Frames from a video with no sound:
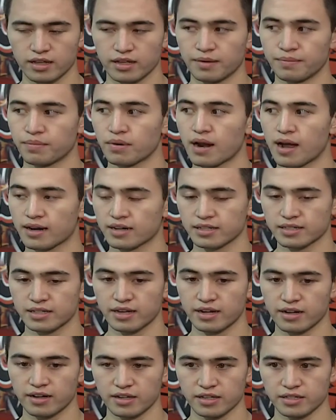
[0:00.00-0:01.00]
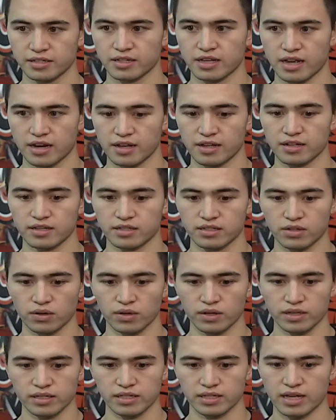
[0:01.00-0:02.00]
in practice here, he's kind of
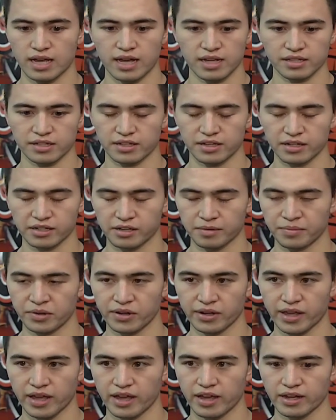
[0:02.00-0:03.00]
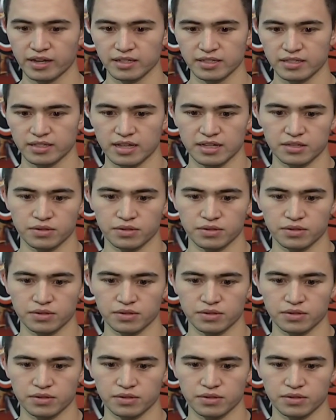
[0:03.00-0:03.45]
told us, guys, you need to communicate because